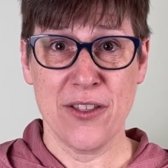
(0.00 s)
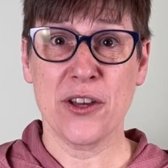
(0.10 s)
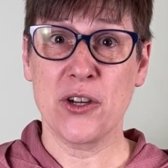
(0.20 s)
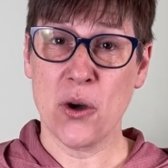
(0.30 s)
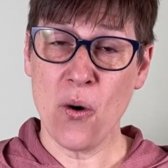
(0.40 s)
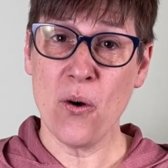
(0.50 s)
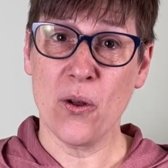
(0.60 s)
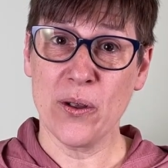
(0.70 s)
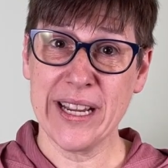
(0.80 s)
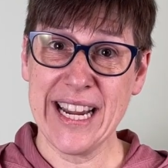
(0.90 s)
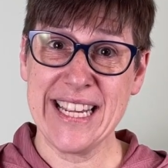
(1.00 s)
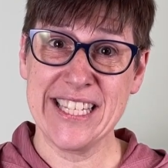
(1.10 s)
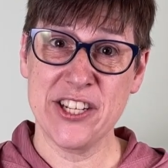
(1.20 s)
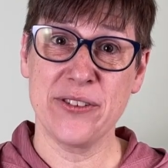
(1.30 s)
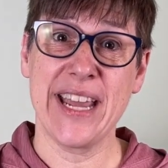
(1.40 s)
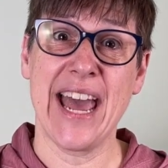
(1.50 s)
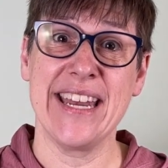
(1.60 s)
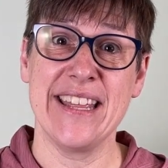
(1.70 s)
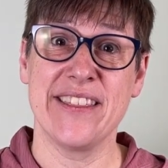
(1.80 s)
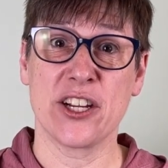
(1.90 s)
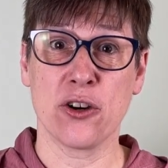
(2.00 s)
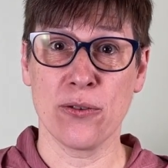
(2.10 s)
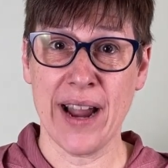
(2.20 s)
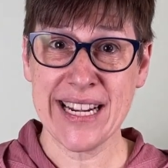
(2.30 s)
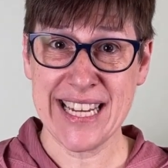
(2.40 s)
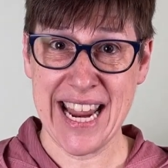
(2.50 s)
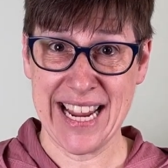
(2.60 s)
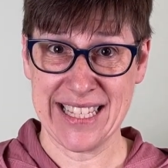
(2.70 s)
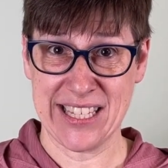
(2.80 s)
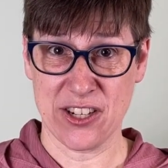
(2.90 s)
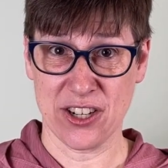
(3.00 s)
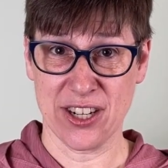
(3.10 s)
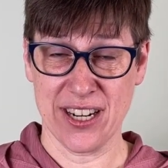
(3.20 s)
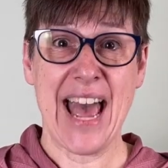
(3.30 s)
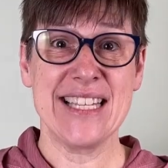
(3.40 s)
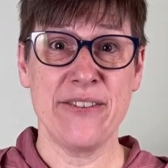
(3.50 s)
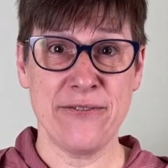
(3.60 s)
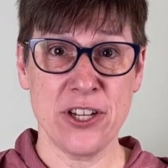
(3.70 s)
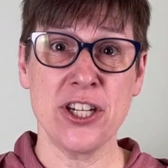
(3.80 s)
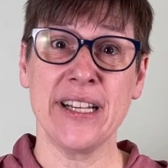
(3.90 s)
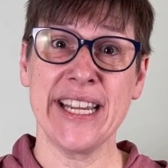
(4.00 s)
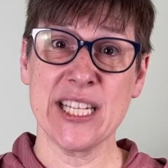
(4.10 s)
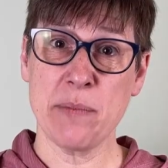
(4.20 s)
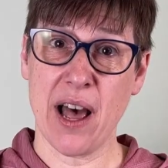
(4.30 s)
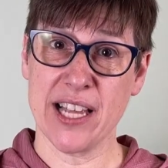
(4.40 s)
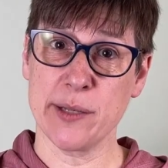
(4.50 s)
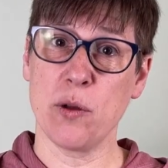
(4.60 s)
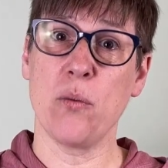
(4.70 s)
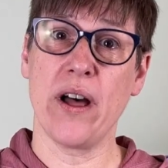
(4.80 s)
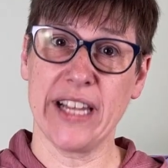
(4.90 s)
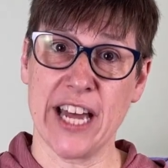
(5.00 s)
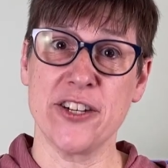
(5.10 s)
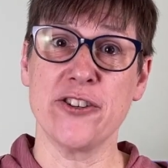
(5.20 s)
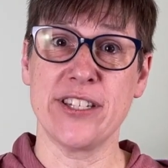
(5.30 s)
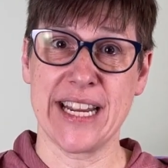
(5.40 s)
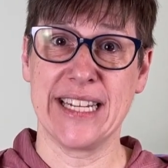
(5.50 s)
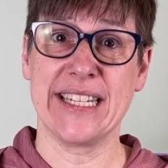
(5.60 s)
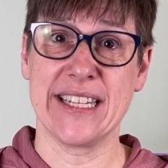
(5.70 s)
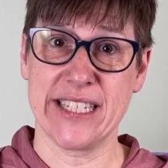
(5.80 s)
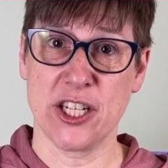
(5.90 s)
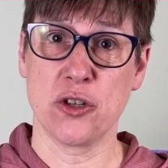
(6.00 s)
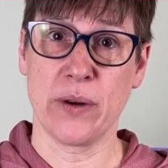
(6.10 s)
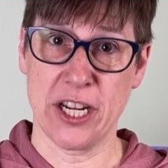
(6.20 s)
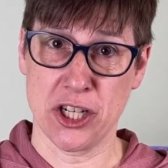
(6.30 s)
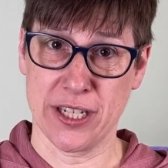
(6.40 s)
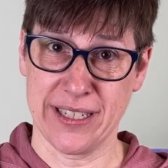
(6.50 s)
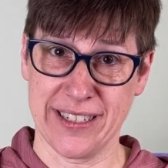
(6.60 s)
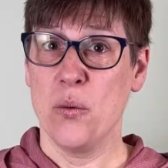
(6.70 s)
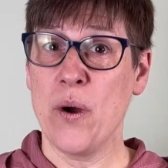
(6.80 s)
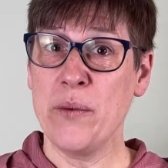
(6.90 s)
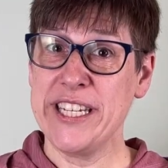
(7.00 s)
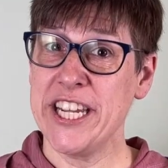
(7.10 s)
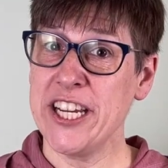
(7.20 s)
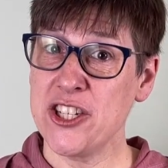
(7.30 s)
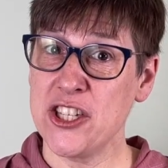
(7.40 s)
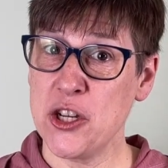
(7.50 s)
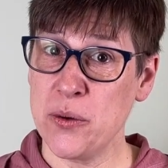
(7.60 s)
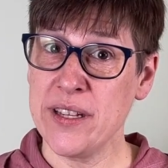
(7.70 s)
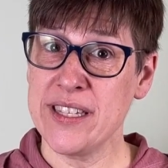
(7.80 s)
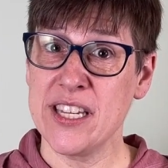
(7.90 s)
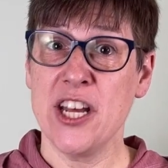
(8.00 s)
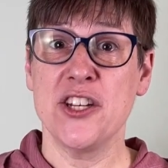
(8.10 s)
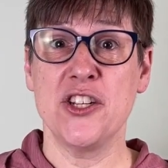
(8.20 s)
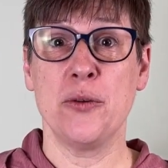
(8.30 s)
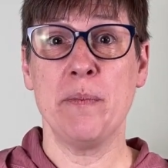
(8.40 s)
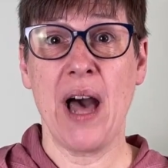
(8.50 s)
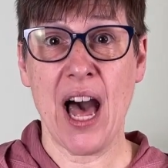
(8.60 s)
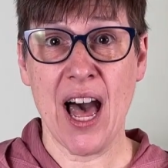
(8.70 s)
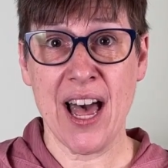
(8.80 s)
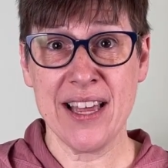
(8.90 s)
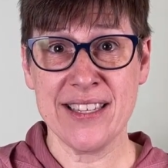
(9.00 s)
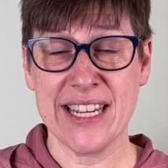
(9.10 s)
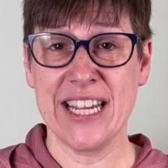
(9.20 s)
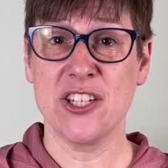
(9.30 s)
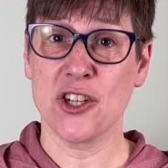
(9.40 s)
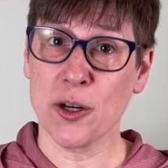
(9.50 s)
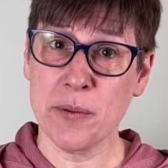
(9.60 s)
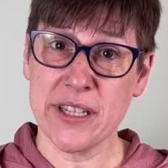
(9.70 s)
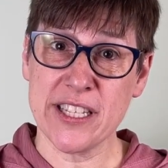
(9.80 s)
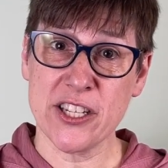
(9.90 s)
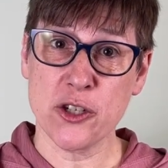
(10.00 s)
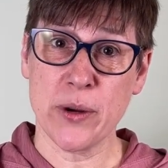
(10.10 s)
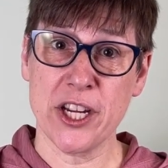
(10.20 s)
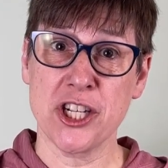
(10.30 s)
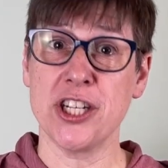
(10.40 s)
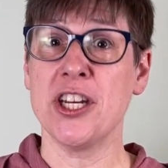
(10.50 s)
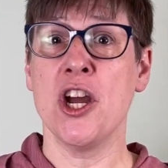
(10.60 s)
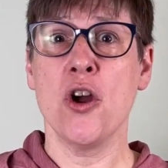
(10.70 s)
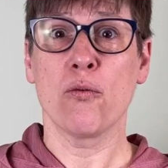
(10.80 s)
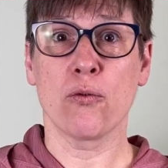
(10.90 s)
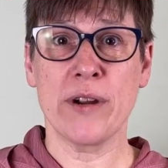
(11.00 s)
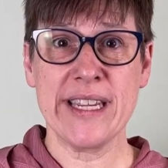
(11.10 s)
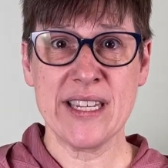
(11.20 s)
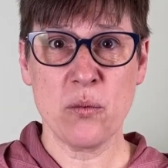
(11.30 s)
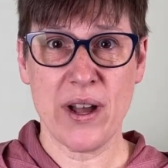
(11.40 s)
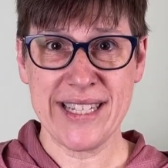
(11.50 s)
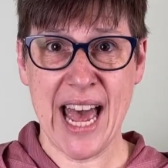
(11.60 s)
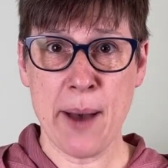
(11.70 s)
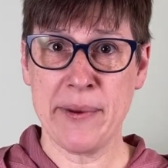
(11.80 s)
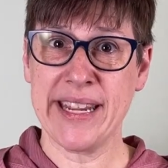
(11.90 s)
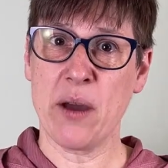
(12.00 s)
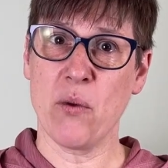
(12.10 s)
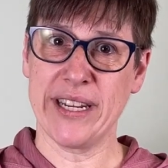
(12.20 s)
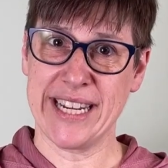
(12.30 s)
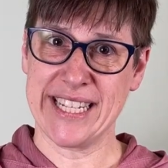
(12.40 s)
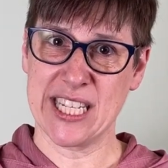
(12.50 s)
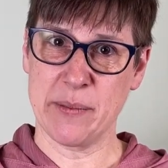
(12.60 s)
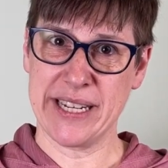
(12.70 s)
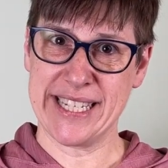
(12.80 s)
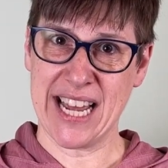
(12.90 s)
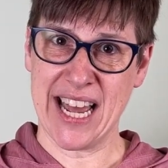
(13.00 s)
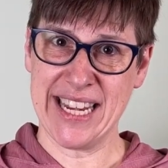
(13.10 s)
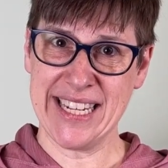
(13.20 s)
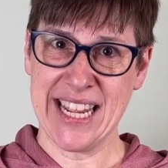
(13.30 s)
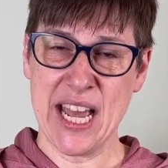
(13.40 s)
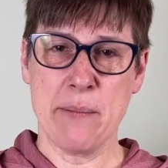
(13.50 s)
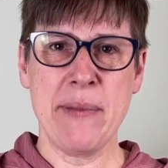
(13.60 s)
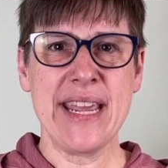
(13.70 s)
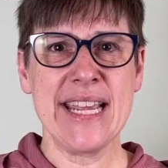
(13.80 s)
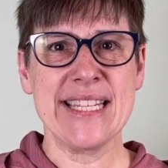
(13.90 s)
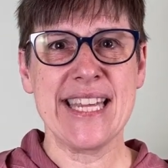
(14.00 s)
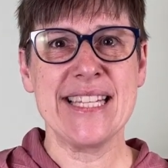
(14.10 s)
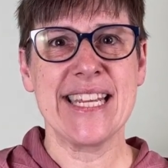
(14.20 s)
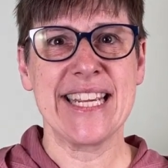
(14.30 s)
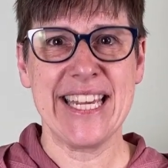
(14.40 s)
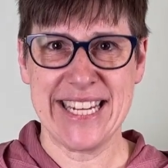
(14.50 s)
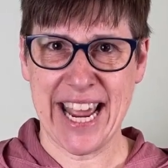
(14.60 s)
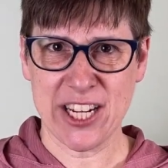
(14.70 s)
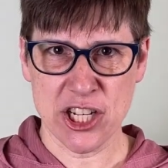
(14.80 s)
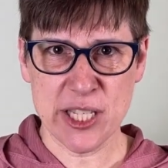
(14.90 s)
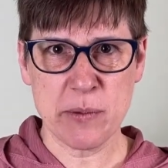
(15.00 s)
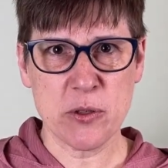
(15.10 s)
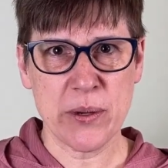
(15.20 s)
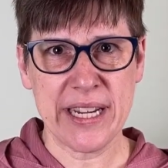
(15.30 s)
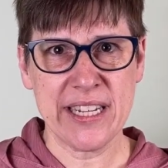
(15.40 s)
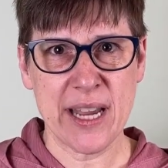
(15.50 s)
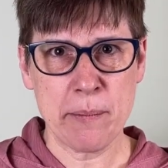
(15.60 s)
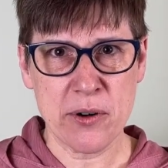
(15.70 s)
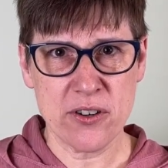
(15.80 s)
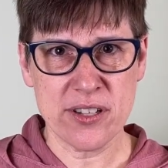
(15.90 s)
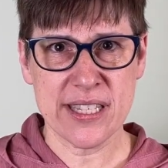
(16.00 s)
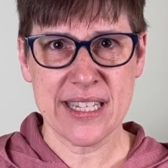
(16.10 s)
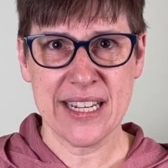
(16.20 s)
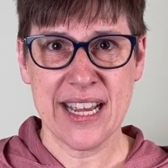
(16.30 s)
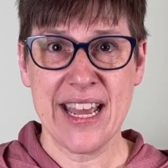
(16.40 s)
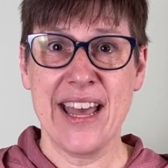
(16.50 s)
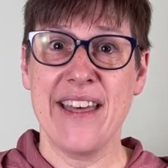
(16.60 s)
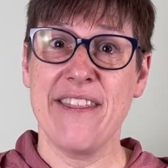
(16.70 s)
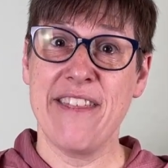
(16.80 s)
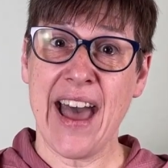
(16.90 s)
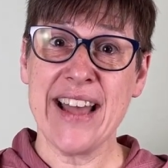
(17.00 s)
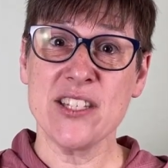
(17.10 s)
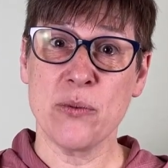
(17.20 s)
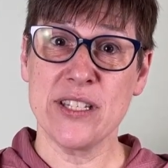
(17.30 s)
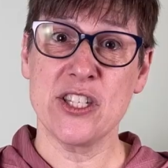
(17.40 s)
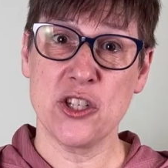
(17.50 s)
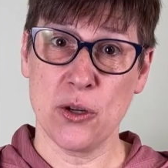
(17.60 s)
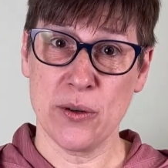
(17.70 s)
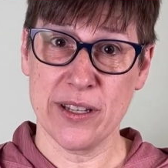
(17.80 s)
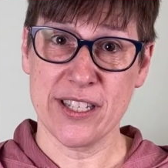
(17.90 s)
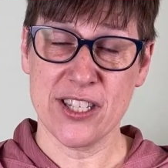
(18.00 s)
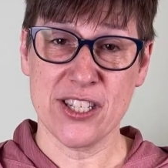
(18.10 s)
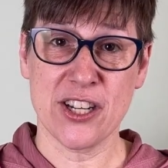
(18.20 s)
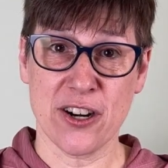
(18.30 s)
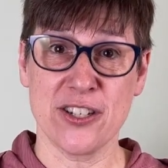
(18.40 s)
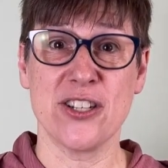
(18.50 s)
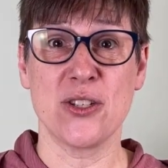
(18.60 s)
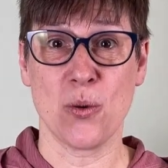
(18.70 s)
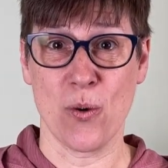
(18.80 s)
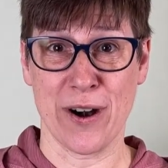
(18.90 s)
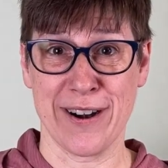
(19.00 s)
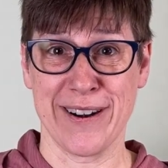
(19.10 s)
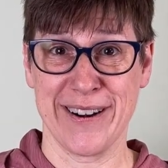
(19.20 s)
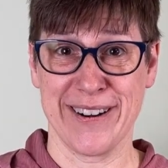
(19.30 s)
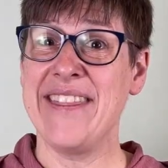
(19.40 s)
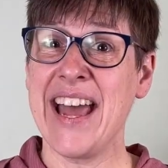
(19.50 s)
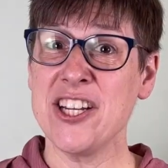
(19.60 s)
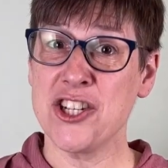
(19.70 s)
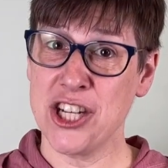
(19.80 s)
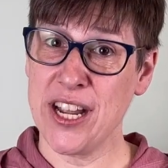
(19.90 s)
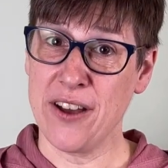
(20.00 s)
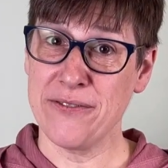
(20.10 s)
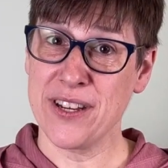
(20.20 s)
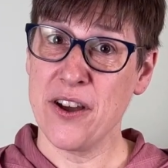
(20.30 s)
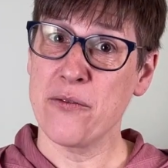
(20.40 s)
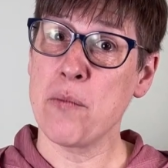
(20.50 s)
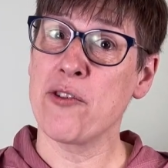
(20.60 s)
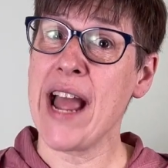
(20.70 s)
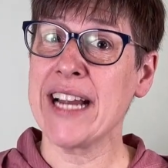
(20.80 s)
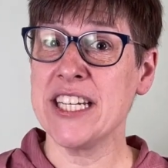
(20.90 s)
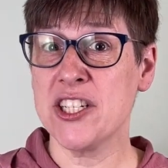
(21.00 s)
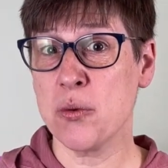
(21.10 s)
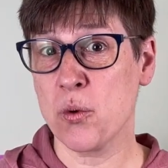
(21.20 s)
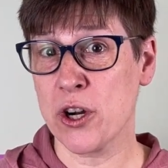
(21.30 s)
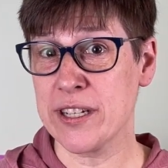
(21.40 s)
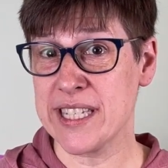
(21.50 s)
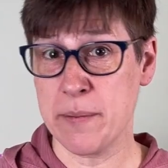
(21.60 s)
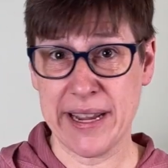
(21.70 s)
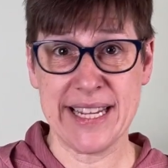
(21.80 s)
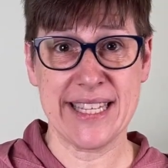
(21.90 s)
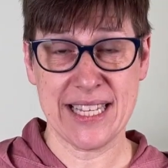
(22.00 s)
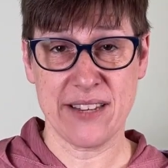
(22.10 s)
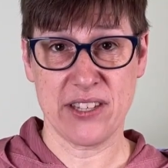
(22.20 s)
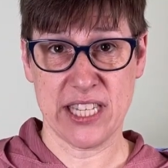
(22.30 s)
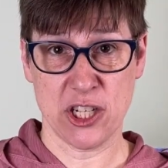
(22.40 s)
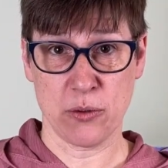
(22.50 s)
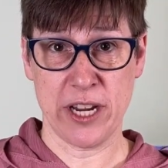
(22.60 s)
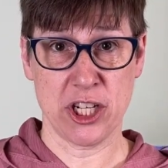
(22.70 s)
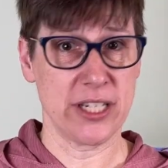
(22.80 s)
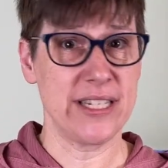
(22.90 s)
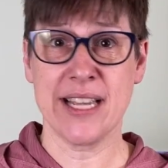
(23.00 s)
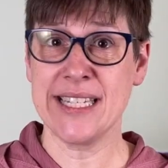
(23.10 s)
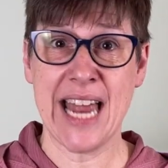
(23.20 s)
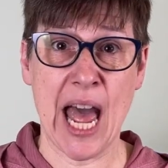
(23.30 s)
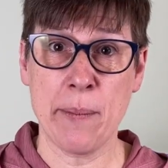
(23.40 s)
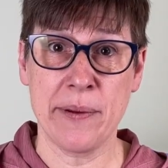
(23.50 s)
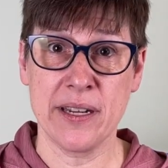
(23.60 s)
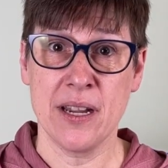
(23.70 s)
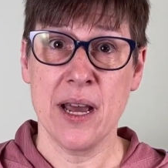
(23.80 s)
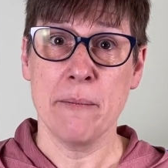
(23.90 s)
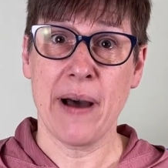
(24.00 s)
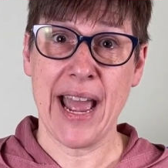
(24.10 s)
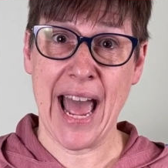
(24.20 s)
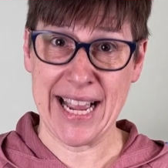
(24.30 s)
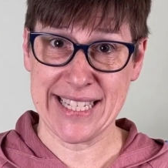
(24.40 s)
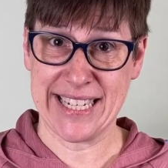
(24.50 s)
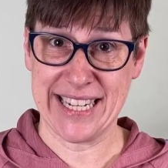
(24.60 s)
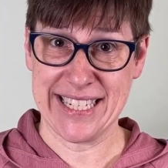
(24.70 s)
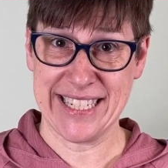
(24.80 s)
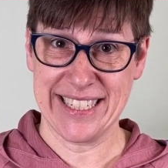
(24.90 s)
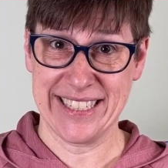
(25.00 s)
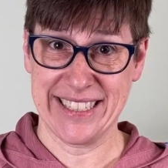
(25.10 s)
The goal is to get the correct answer as efficiently as possible while understanding the situation. When we teach students to pause, interpret the situation, reason what's happening and what needs to be done, making sense and connections between numbers, that's when students start to soar. And that shift from reacting to words to making sense of the situation doesn't happen by accident.